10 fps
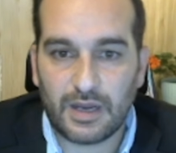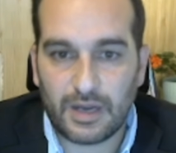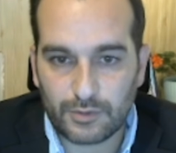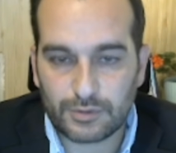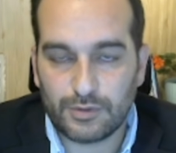
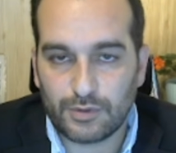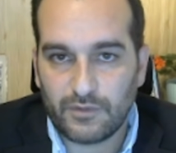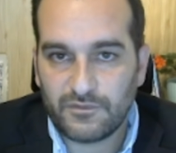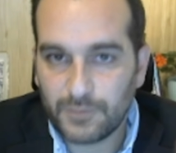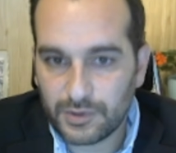outlook
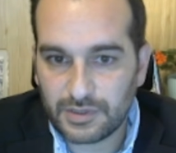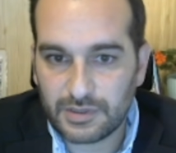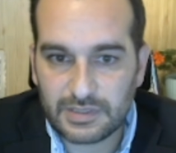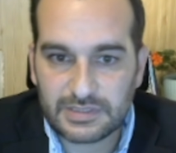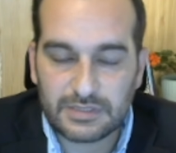of
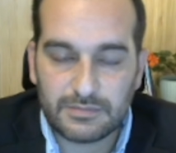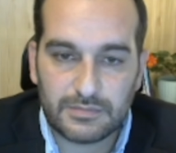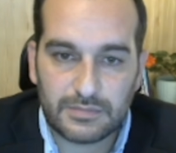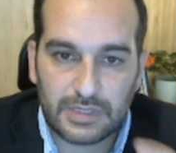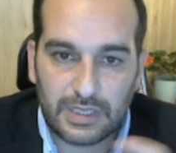
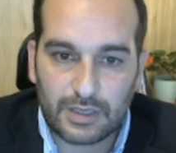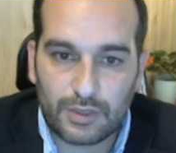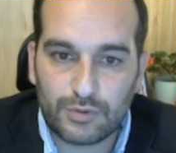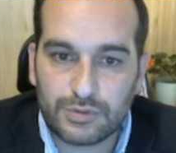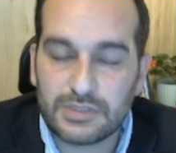modernism
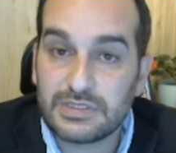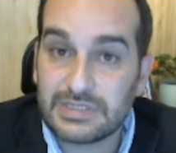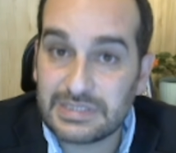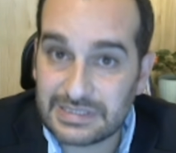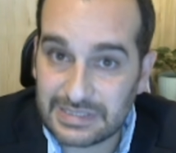included
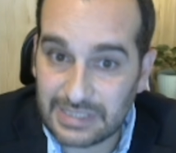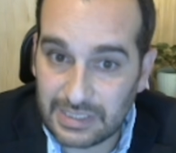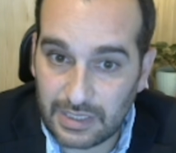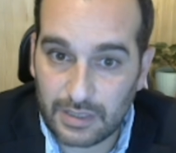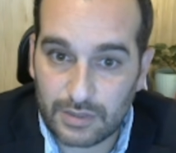
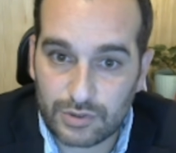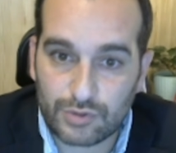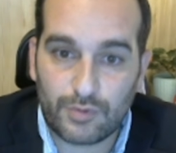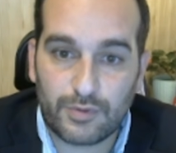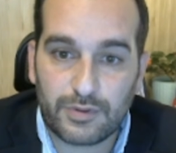seeking
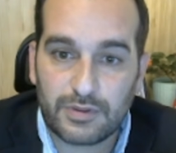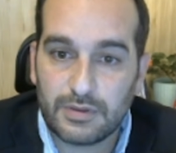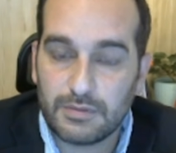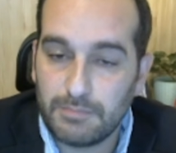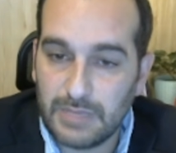truth,
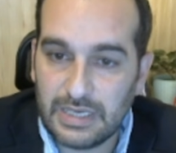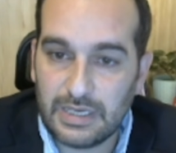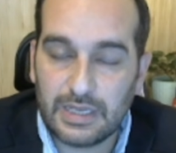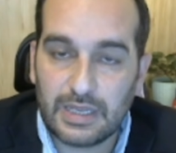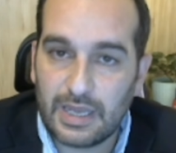
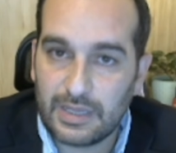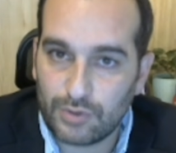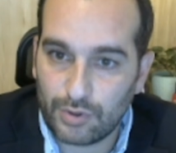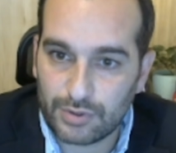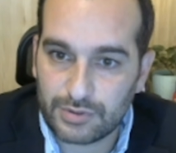meaning,
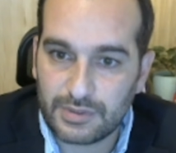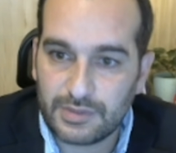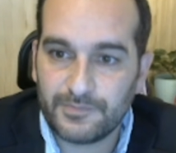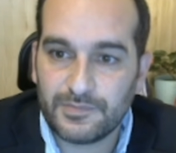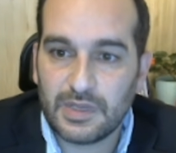and
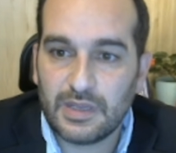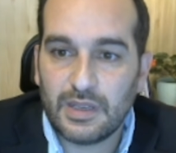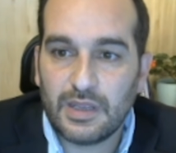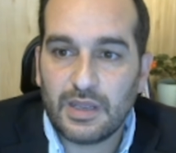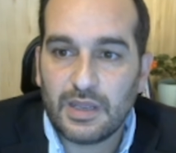order.
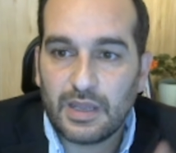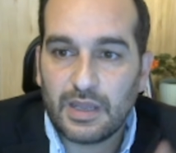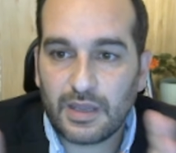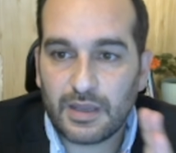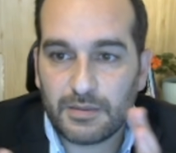
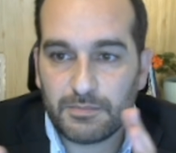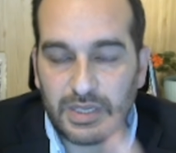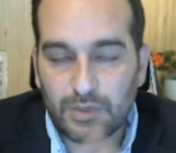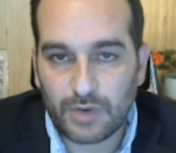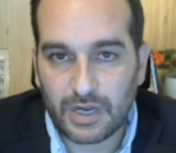
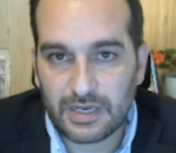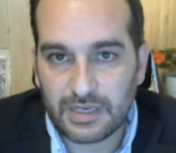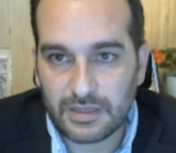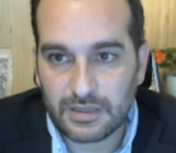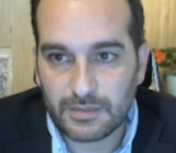Meanwhile,
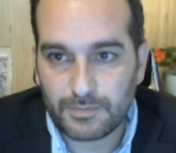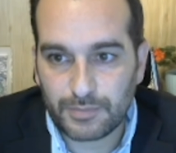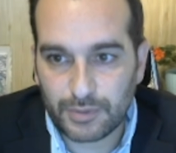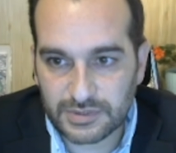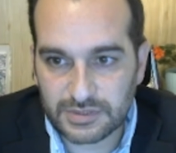in the
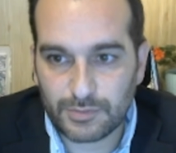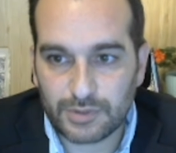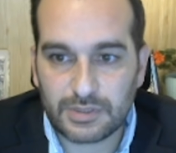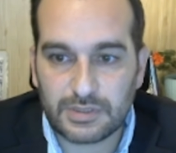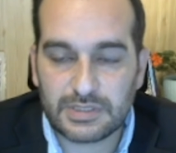
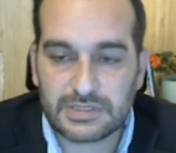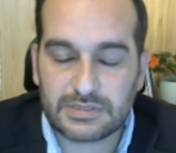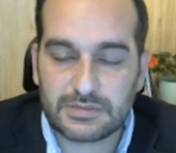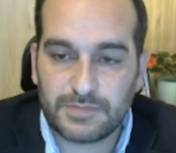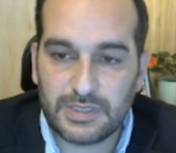
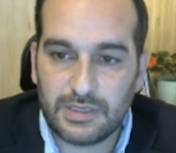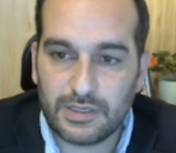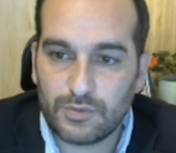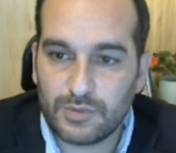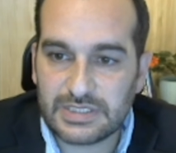postmodernist
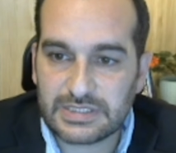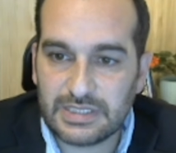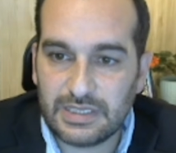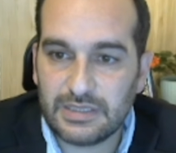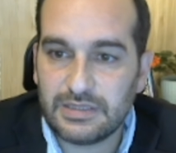period, we
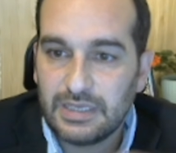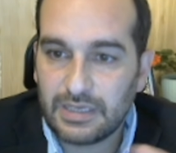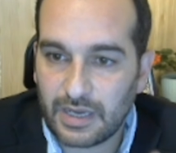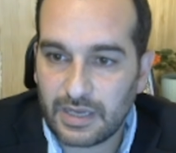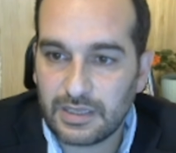see
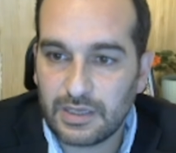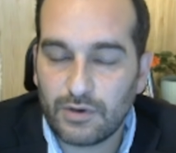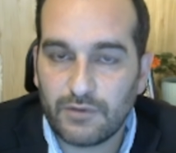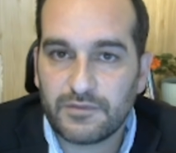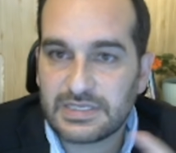denying
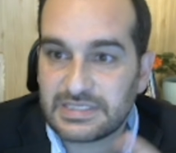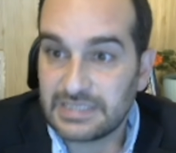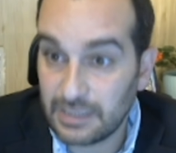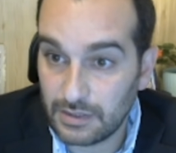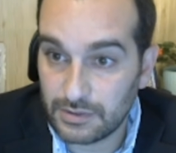of the
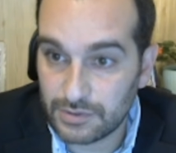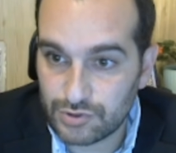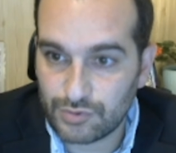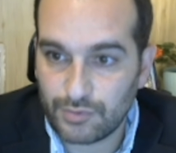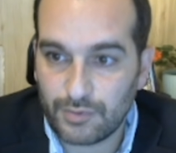singular
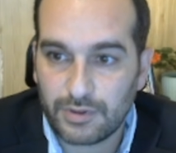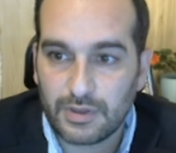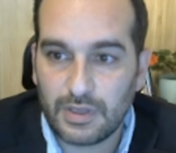truth,